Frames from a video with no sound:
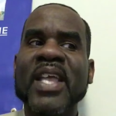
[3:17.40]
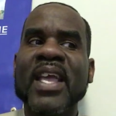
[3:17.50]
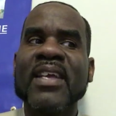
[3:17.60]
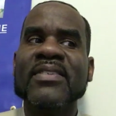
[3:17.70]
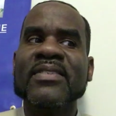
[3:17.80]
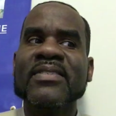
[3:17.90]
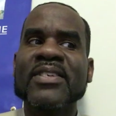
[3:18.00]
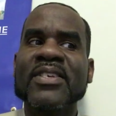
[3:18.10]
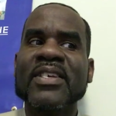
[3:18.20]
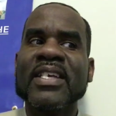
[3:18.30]
and
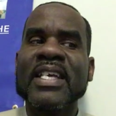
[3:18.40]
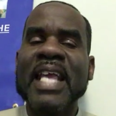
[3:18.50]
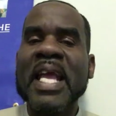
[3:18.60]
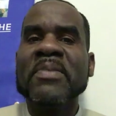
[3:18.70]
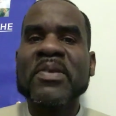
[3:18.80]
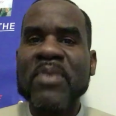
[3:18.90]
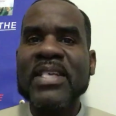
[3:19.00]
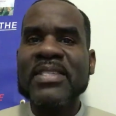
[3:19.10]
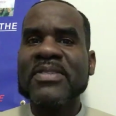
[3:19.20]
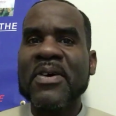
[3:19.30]
it can't be
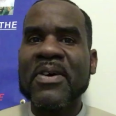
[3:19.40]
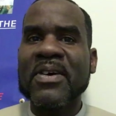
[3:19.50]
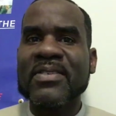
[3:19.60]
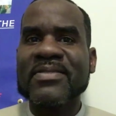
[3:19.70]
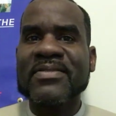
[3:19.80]
based on,